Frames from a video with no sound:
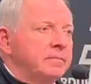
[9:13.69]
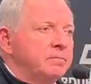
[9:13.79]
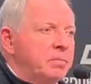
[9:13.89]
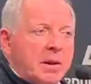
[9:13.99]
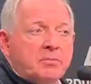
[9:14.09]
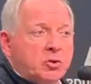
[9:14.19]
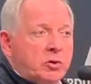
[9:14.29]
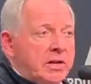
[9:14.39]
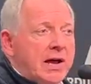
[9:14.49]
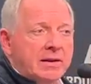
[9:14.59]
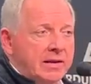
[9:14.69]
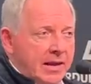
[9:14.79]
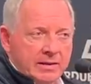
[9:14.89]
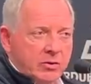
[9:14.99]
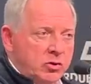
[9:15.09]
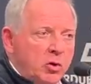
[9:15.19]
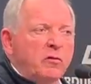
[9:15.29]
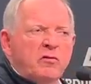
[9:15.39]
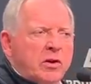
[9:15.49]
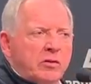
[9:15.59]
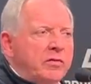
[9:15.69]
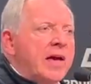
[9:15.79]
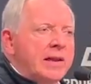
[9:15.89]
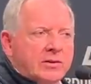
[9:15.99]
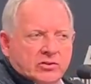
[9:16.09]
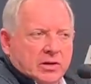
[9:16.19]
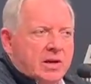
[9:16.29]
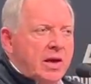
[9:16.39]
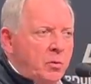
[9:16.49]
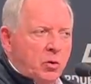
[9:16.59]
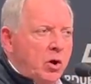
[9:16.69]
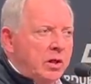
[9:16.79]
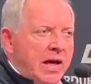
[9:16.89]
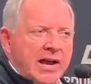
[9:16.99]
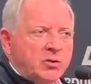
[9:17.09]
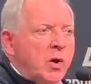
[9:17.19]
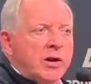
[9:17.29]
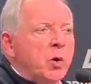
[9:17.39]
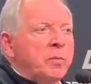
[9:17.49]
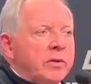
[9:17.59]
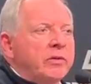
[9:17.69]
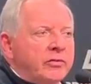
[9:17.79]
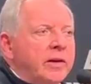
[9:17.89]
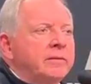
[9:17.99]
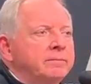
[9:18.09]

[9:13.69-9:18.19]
But I'm certainly not, there's no fear of that. We're all eyes wide open in this thing.